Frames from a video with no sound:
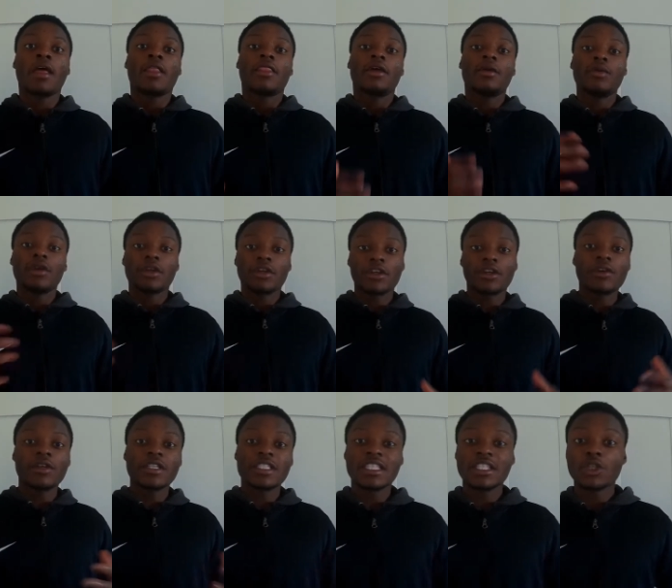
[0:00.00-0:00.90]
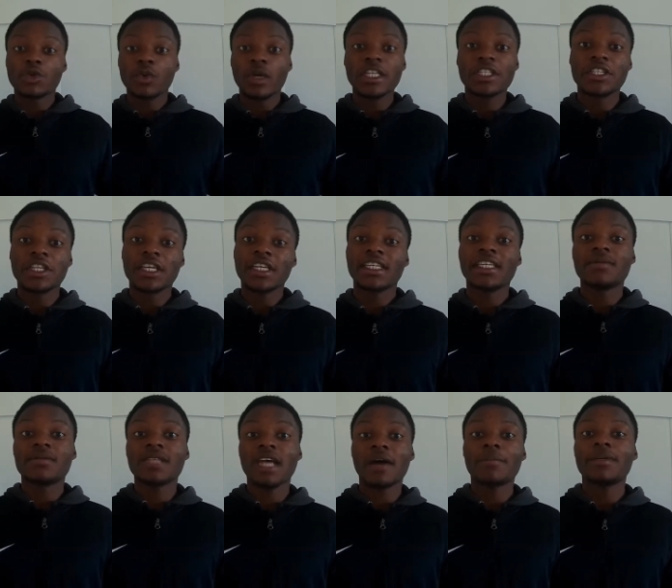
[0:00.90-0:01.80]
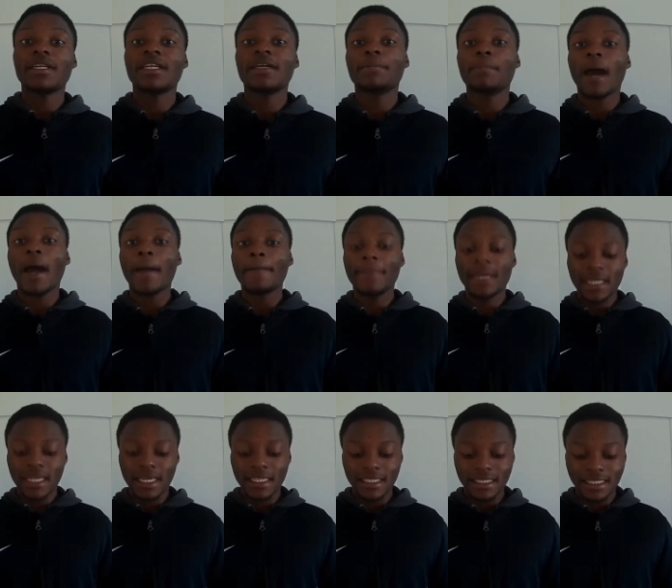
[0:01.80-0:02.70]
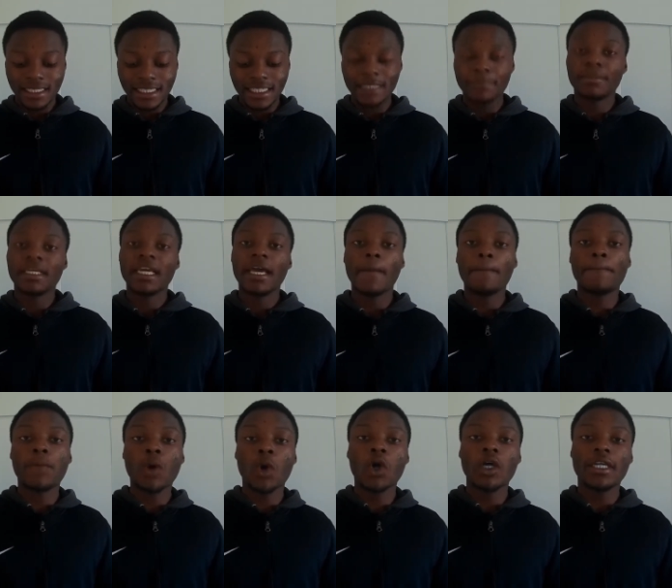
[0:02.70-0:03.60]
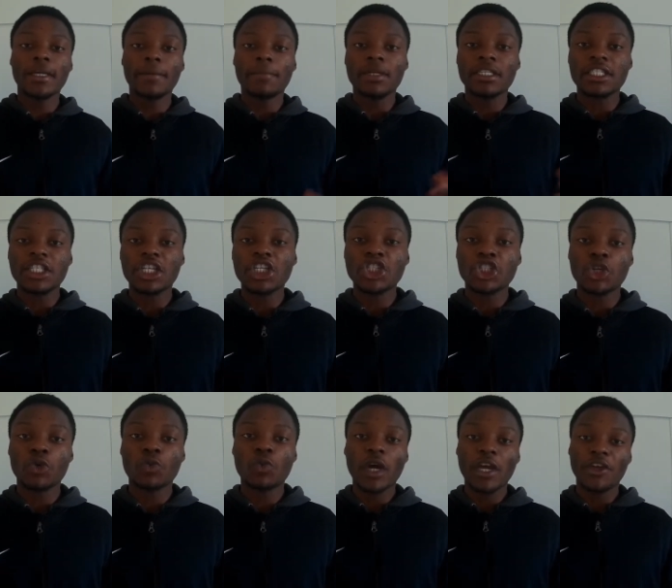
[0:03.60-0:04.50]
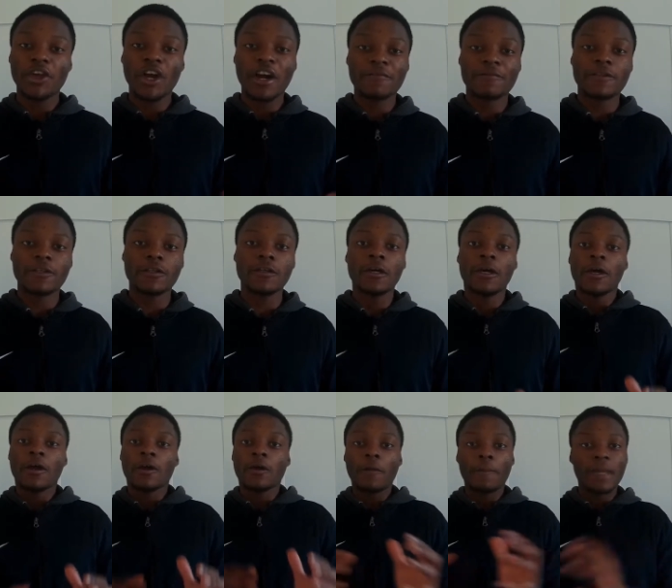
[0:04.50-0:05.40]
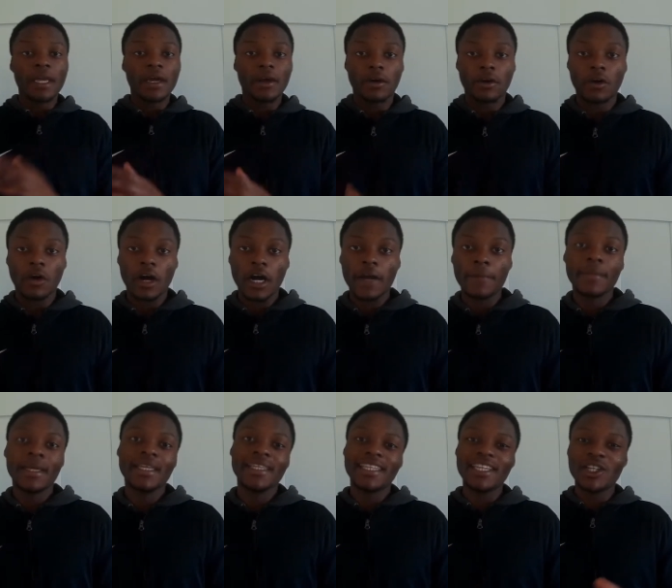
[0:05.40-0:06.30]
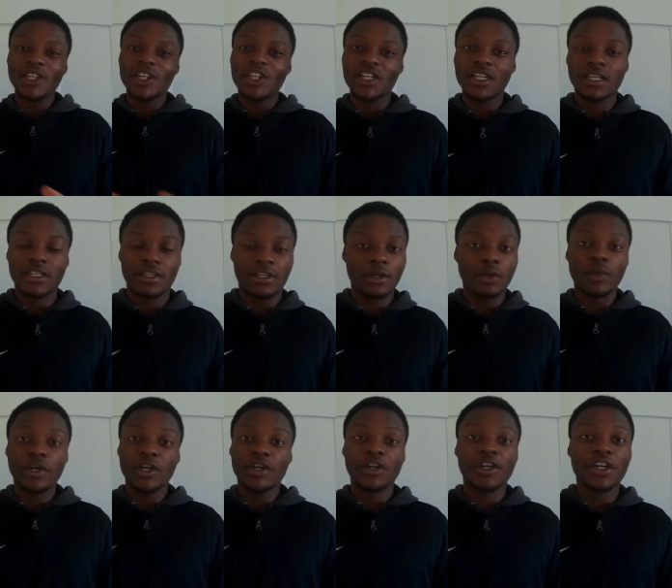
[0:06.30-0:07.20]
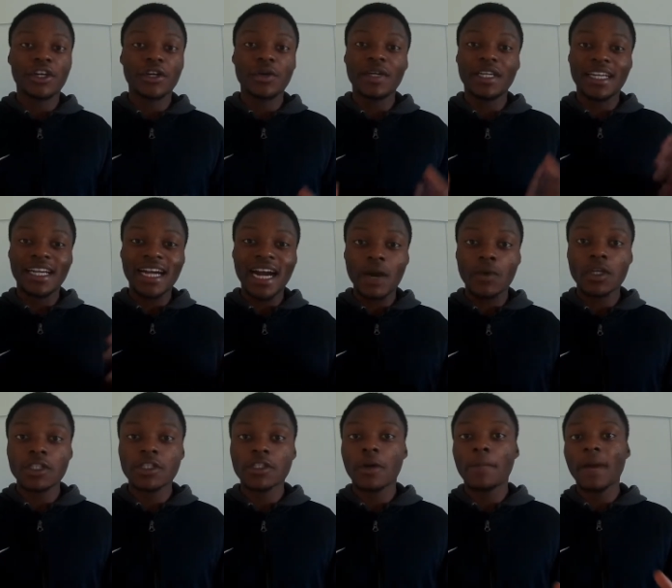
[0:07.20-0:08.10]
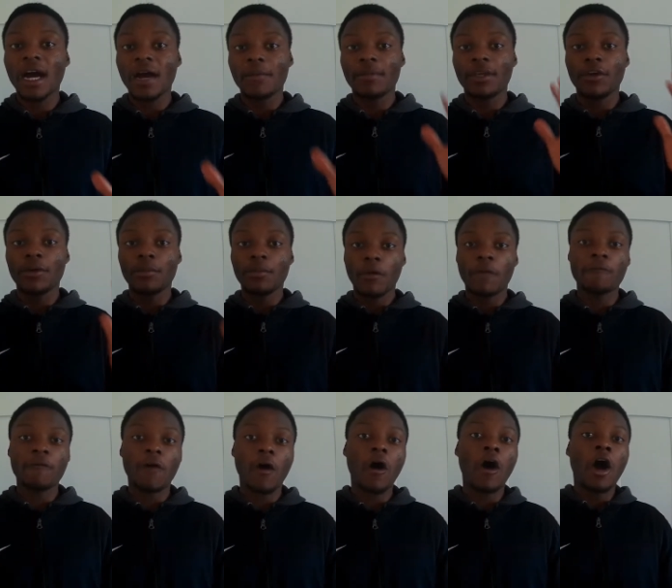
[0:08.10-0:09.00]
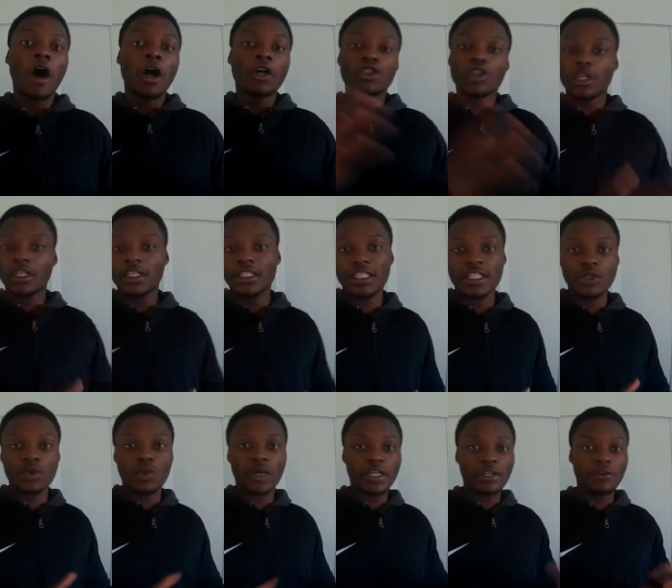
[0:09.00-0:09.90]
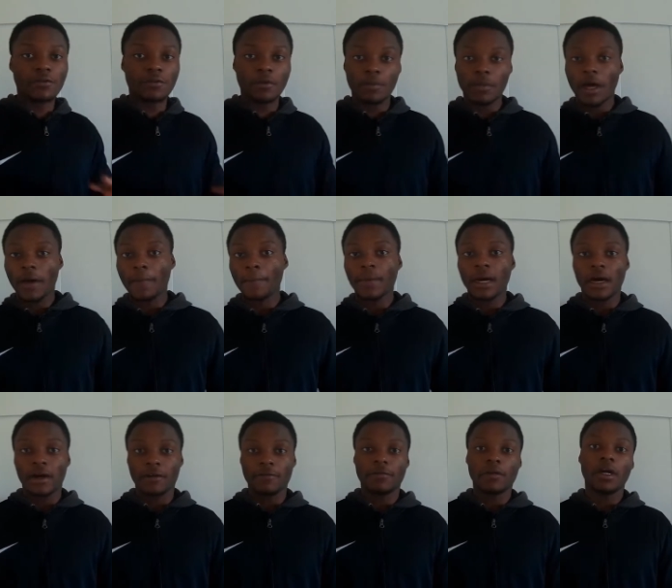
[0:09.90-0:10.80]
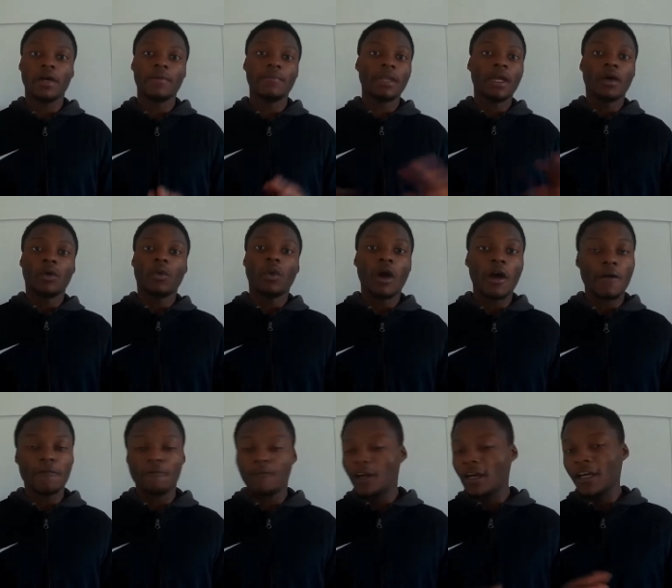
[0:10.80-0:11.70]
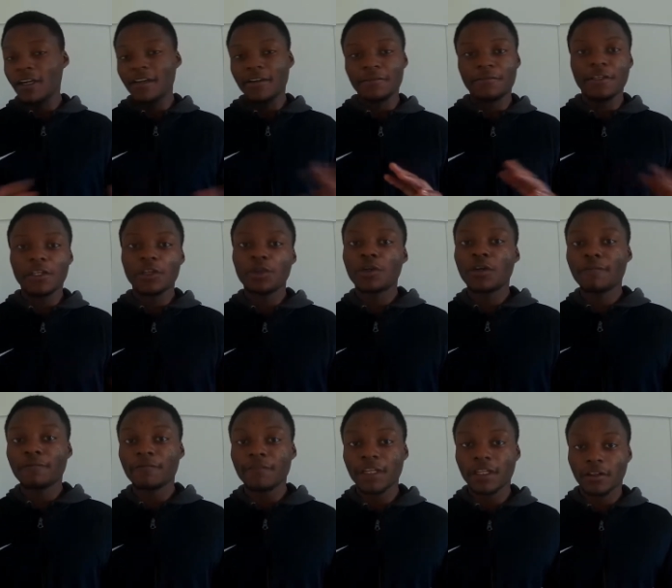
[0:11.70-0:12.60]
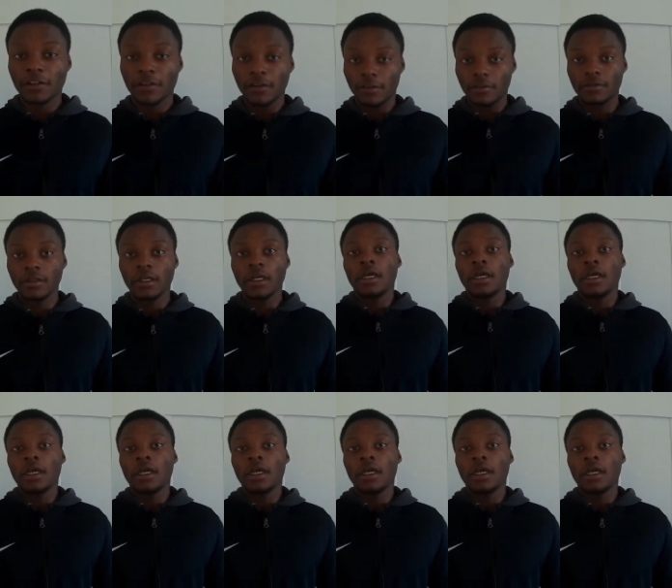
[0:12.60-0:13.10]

The recurring situation that keeps happening might be that you keep getting put in a position where you have to commit a crime and the, the recurring character might be your mother trying to dissuade you from that path, right? Whatever, anything you can think of.